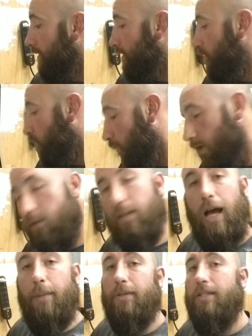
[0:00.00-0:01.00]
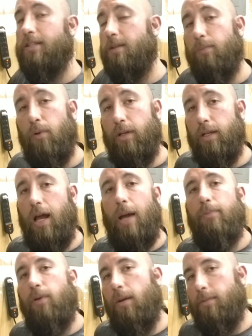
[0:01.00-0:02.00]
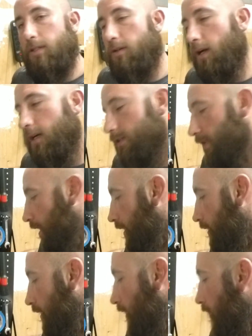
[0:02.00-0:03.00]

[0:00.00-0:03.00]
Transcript: You will not be disappointed. I promise you guys that.